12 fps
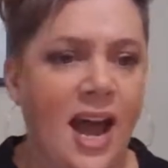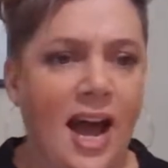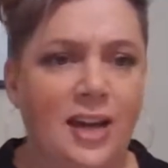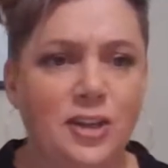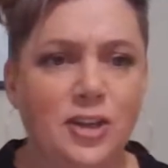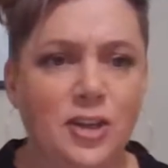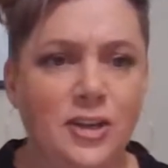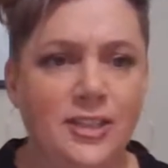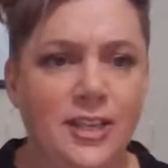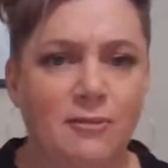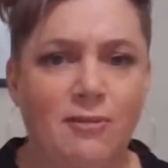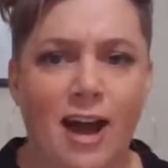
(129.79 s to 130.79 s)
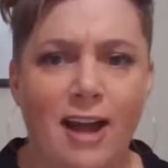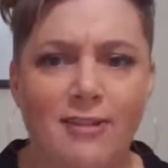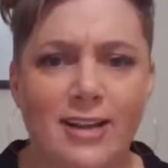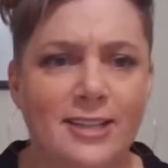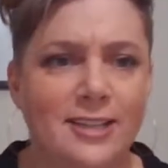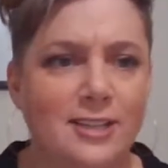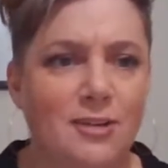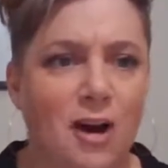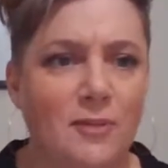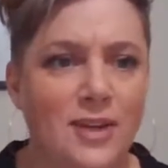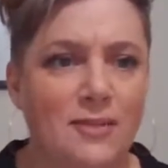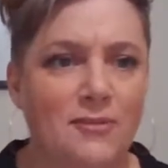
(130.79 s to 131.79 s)
are choosing the right reasons to
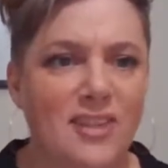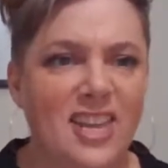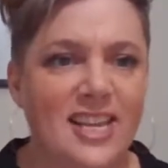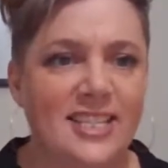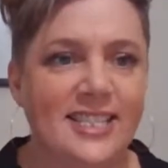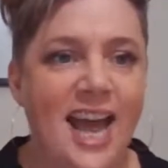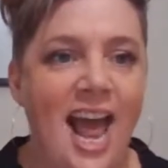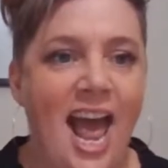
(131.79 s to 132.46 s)
opt in for this,